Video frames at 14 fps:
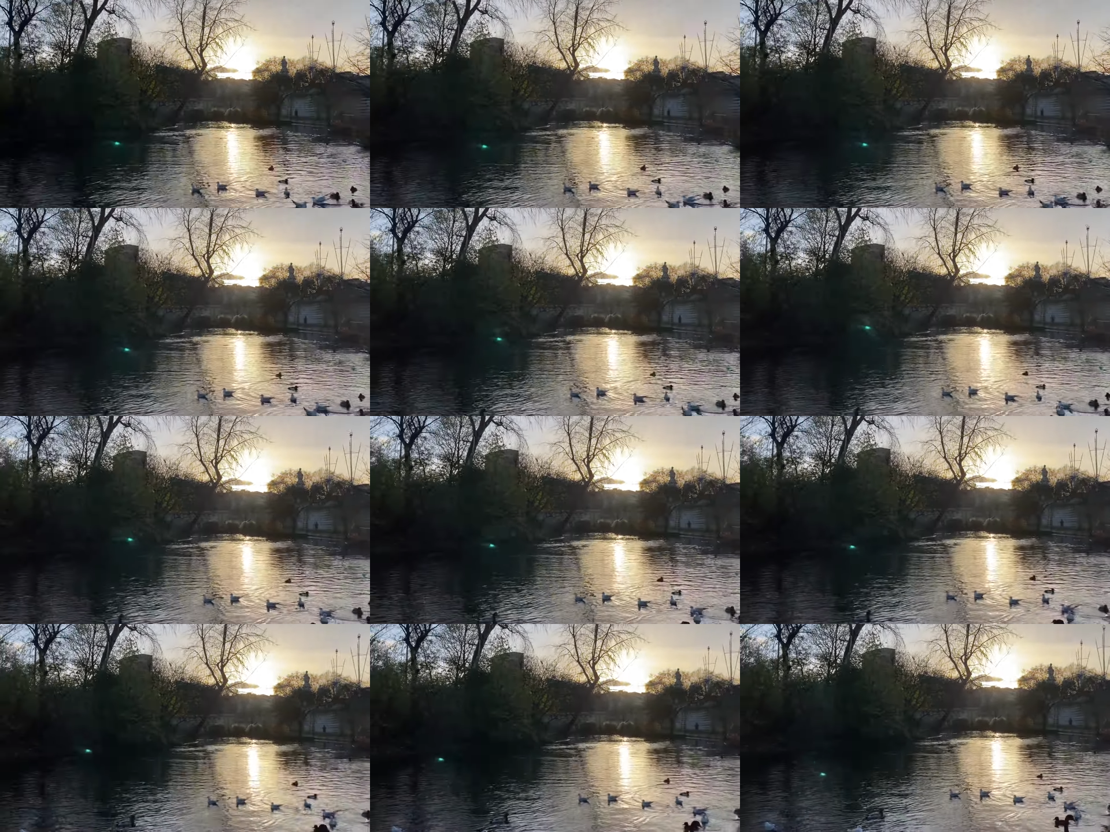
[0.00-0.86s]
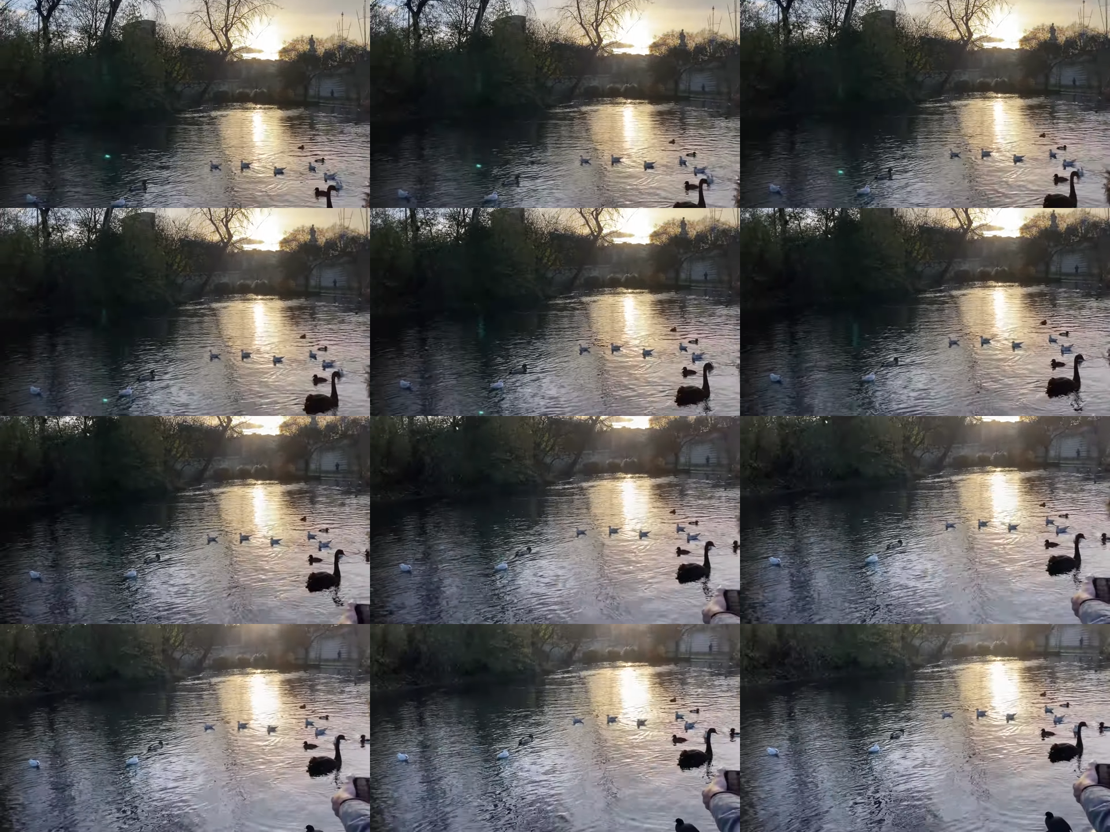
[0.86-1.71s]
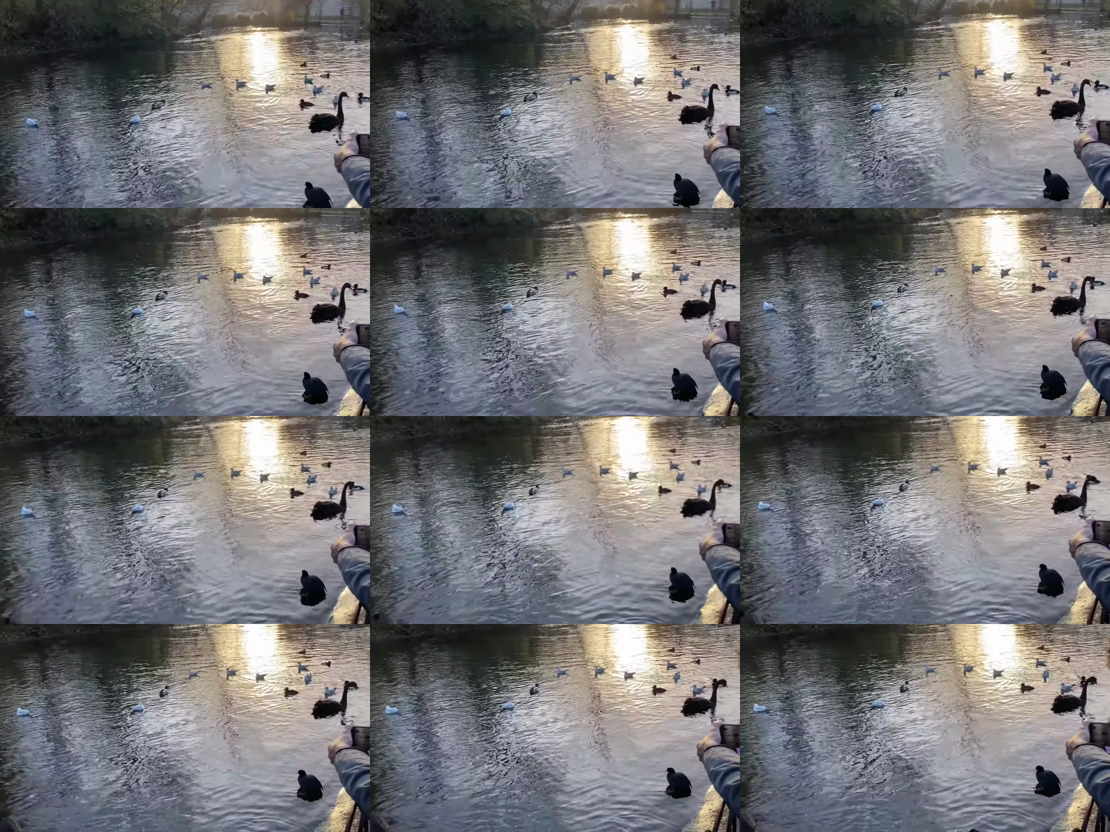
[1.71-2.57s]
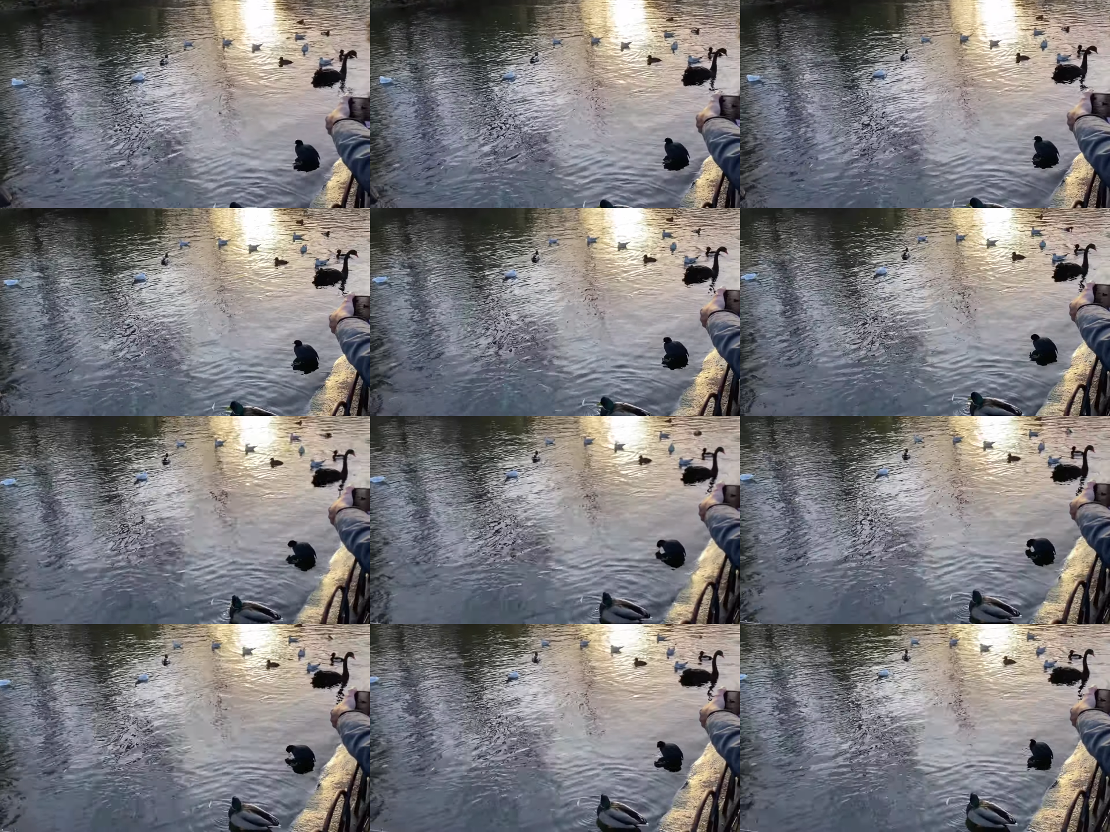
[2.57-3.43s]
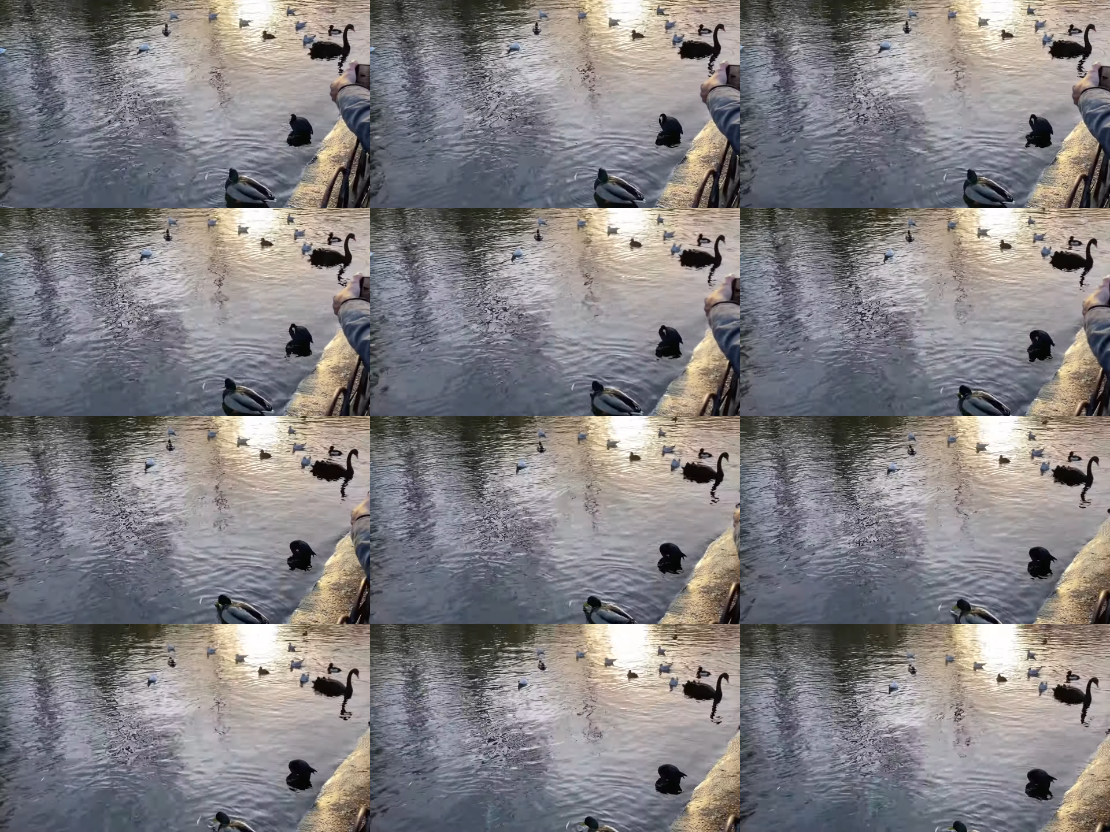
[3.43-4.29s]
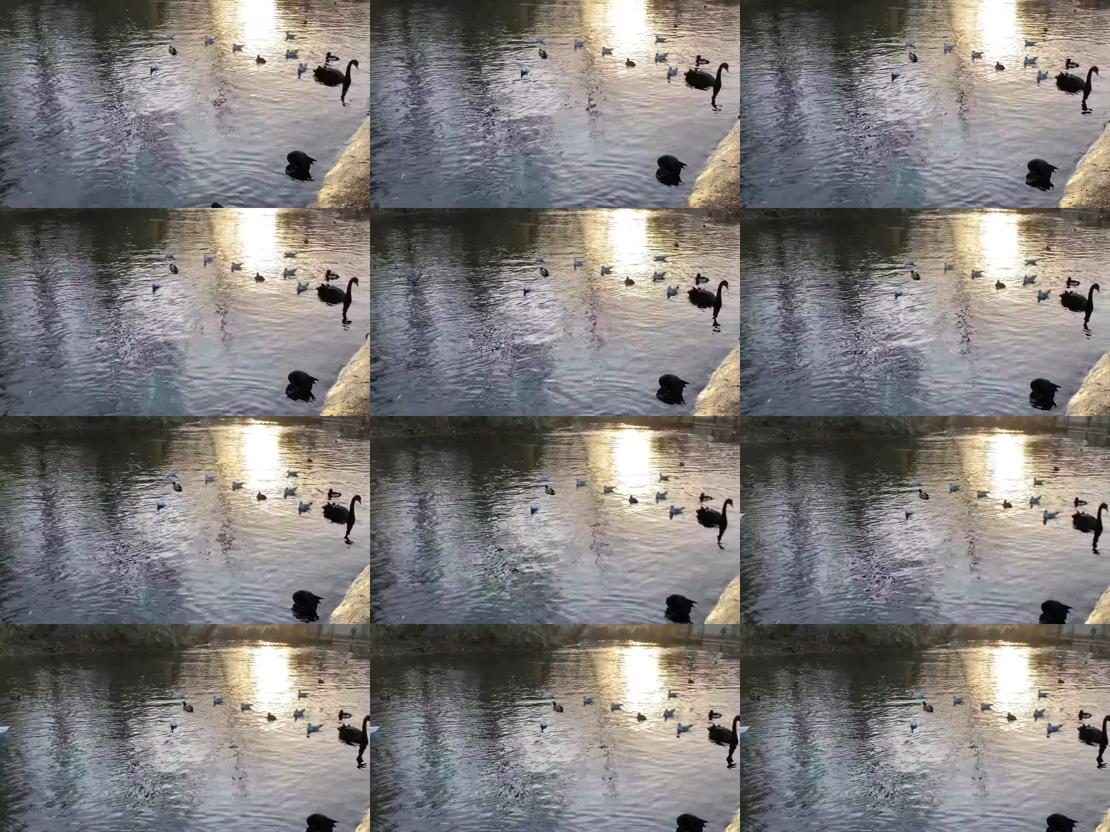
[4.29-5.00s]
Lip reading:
Nobody's mouth can be seen.